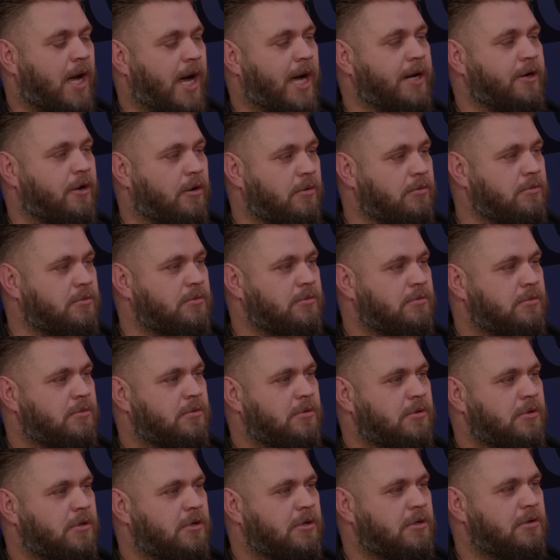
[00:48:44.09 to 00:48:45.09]
I don't,
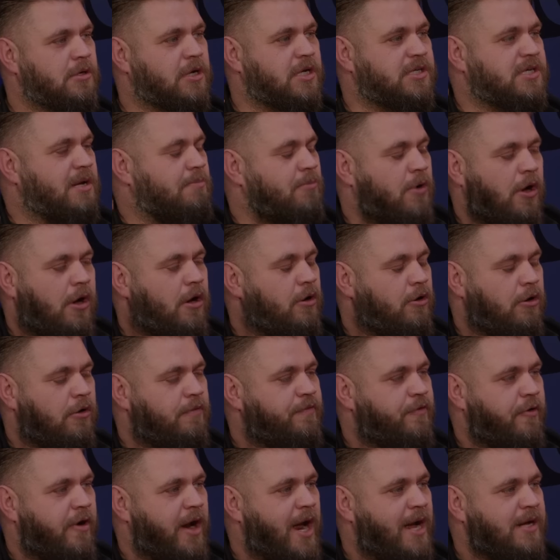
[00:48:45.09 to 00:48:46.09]
because I'm not an
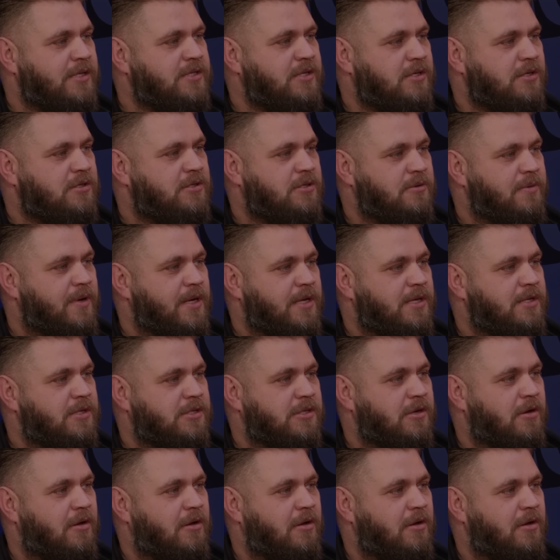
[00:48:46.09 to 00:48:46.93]
overreactor to it.